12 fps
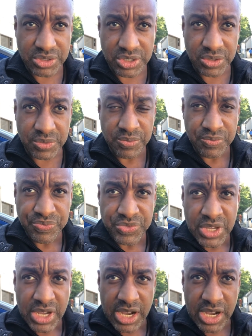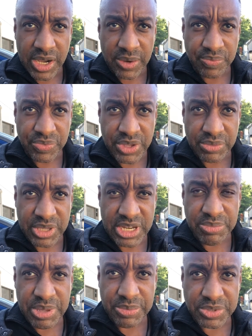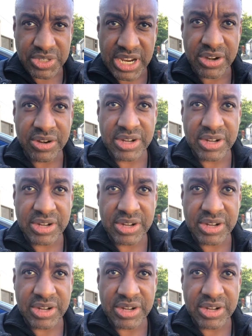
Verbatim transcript: So um, many people try to